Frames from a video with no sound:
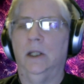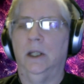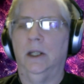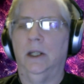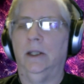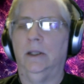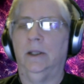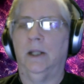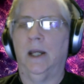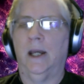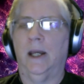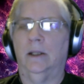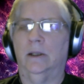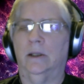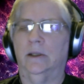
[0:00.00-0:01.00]
in
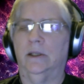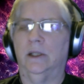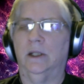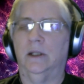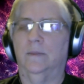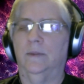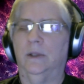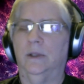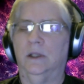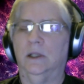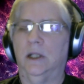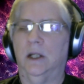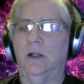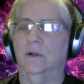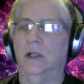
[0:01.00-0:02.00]
an attempt to
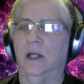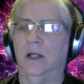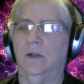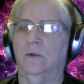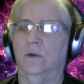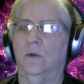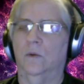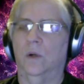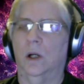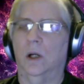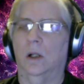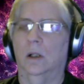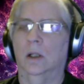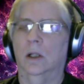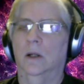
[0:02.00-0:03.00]
tear down the
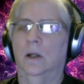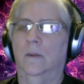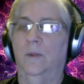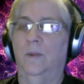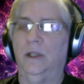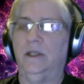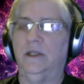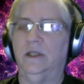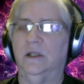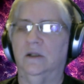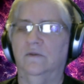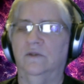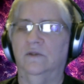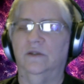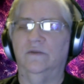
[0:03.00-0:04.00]
wall, but
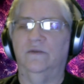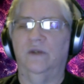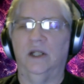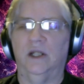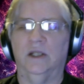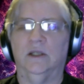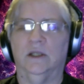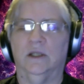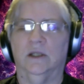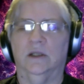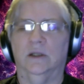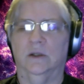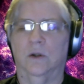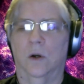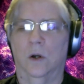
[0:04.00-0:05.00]
self-defense
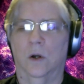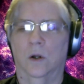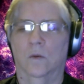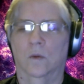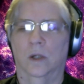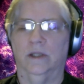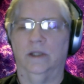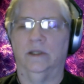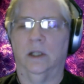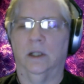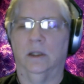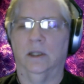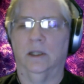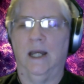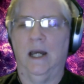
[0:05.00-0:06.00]
is always
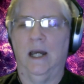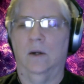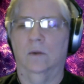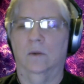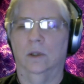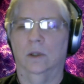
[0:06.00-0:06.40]
allowed.